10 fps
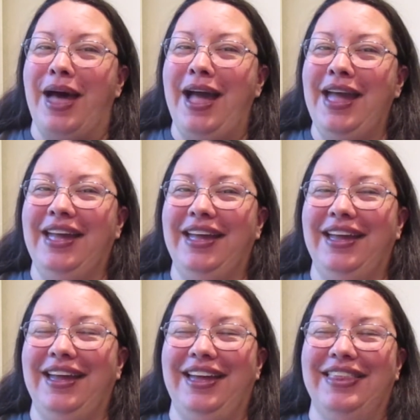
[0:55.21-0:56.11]
I
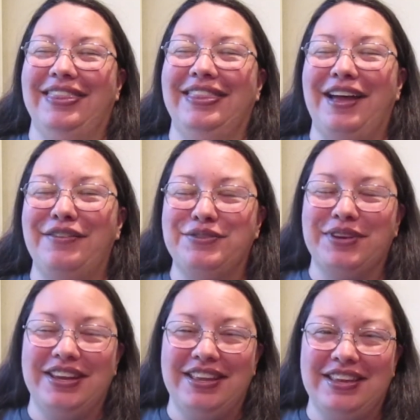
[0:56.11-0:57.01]
loved
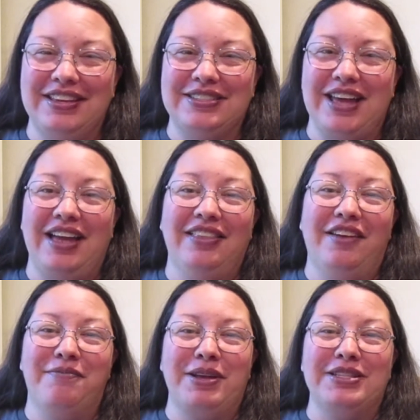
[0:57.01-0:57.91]
reading this. I
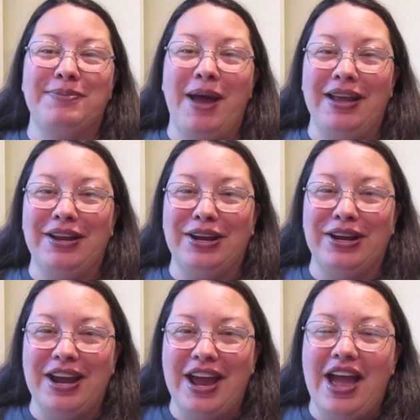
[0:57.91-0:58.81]
love Brent Spiner.